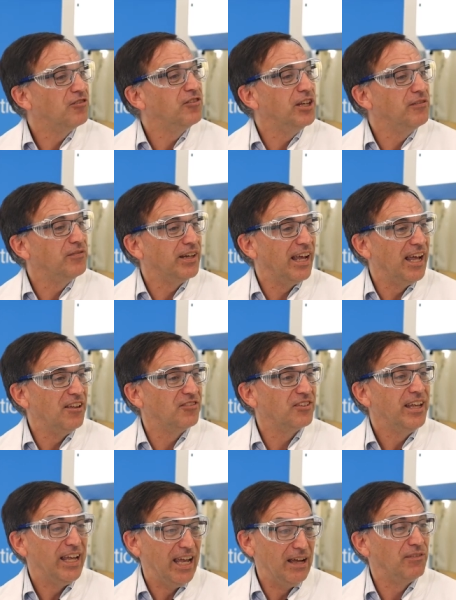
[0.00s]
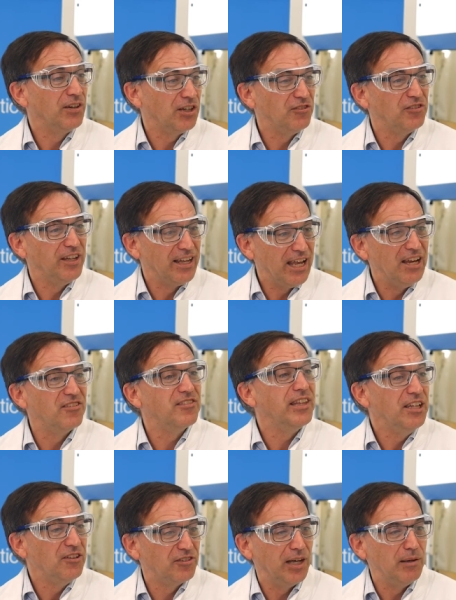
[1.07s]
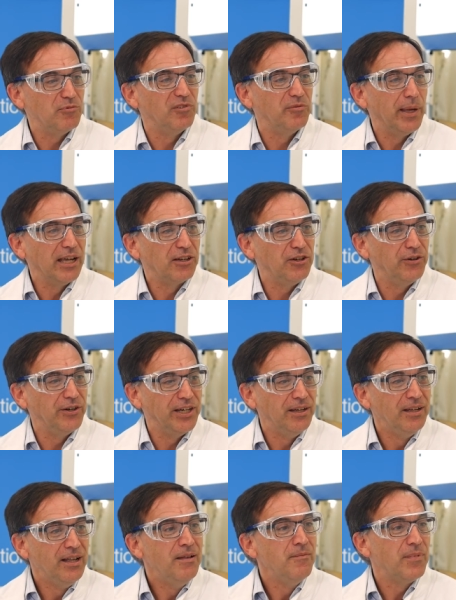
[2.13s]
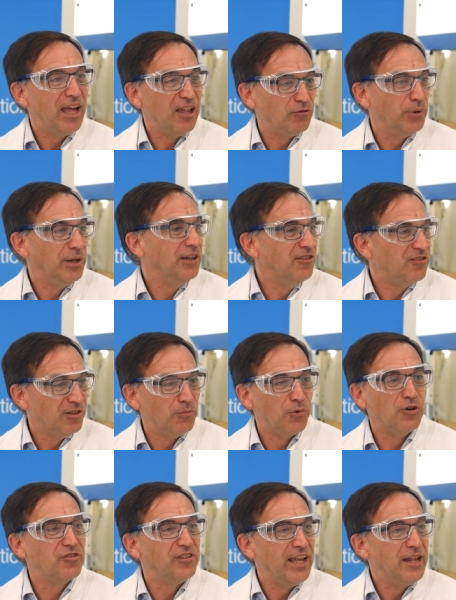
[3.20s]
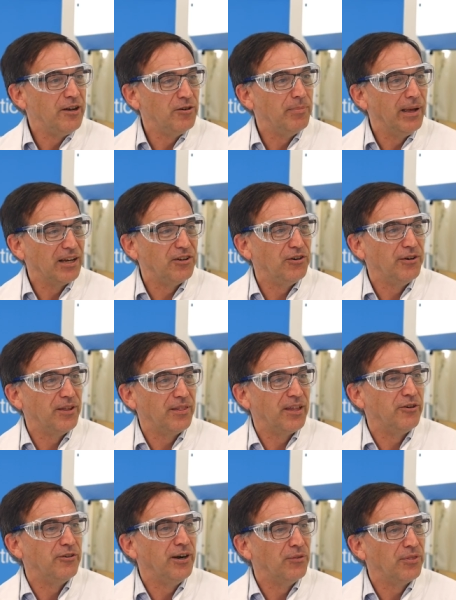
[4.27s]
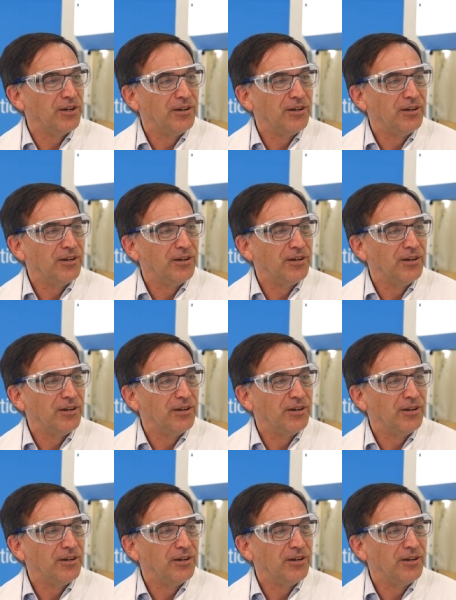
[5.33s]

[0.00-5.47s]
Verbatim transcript: to see if it has efficacy against these types of bacteria as well as the more standard bacteria that are out